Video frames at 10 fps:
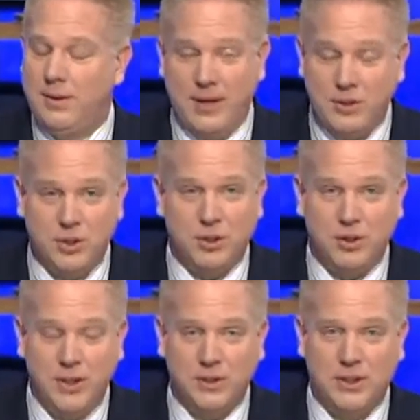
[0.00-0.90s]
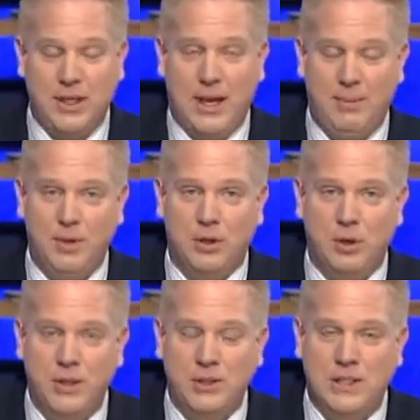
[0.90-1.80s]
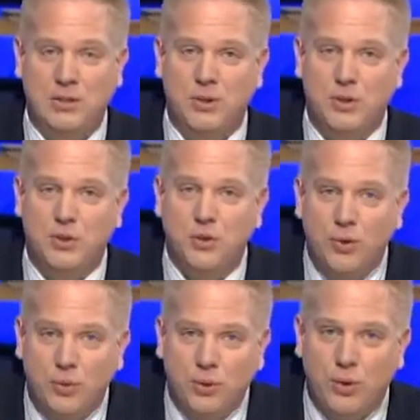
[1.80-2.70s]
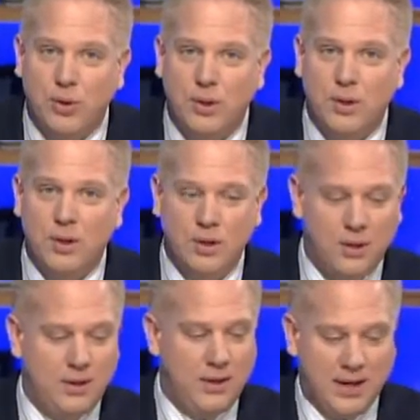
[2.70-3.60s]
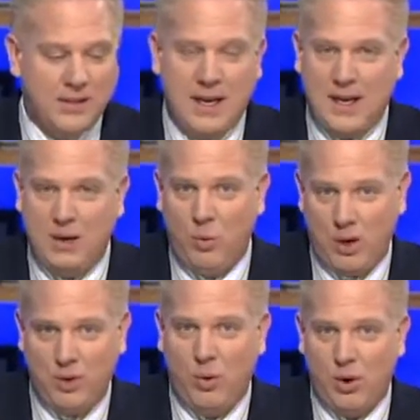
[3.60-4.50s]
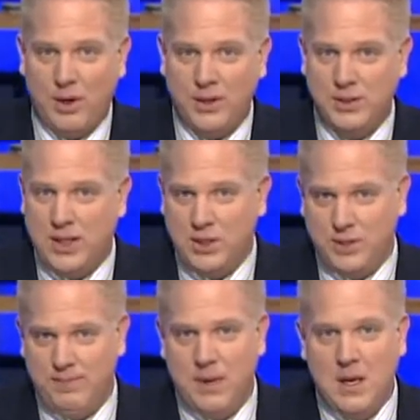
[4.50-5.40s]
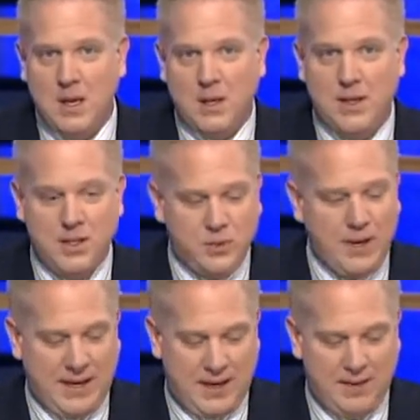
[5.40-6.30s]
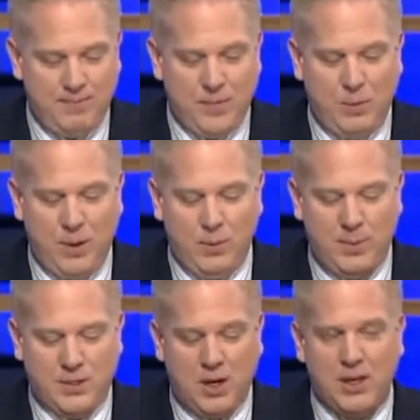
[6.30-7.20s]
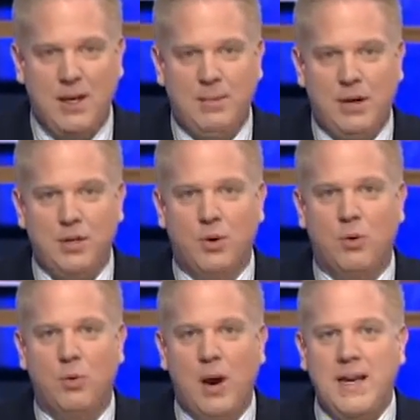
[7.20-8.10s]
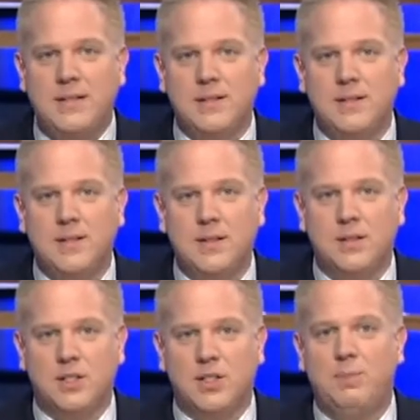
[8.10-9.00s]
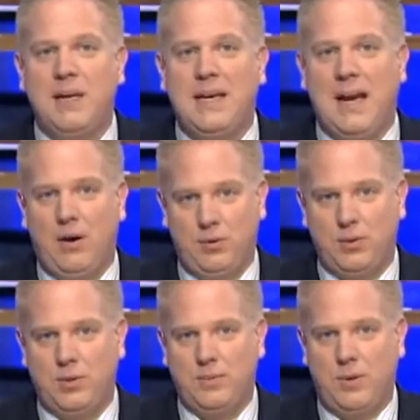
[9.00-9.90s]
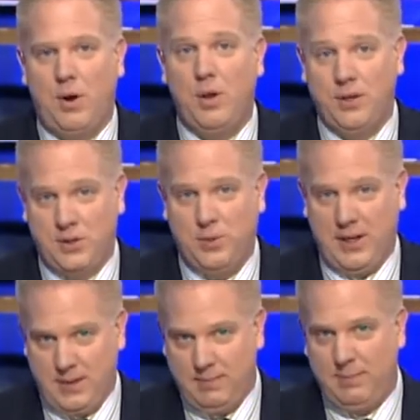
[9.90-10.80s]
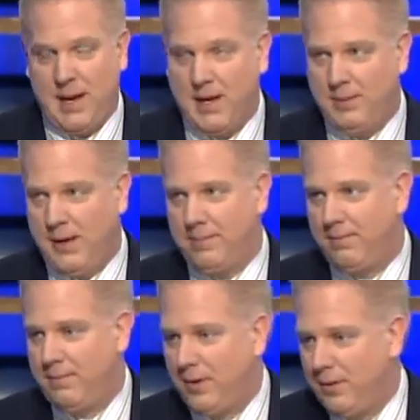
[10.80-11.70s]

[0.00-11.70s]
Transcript: There's your loyalty. How about the loyalty to the truth, not to any one organization? This week, we will be talking about your right to speak out all this week. Back in a minute.